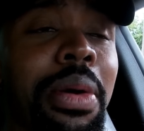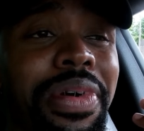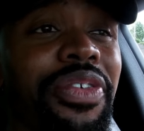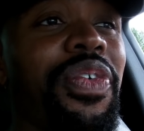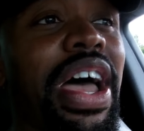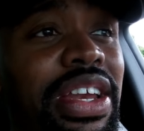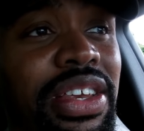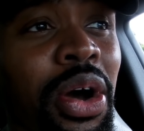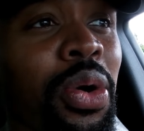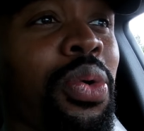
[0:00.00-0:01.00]
But if I
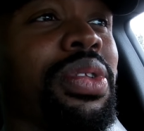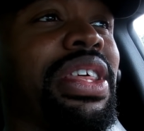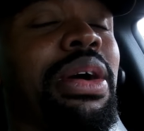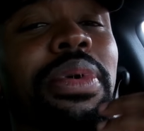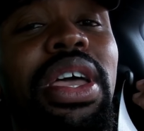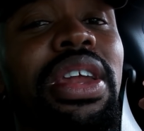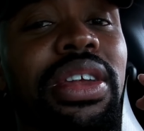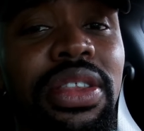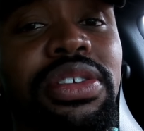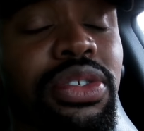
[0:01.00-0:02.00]
don't, then I'm going to hit
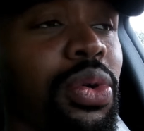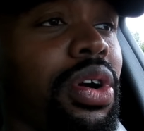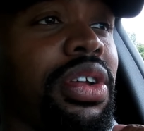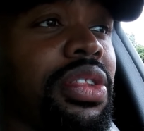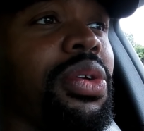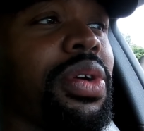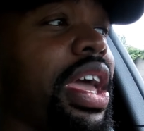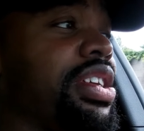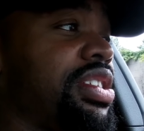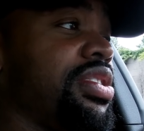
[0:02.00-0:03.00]
another store, another
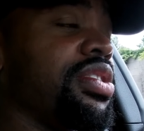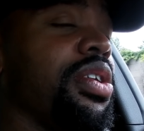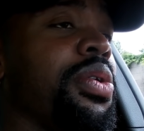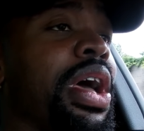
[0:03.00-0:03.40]
location, you know.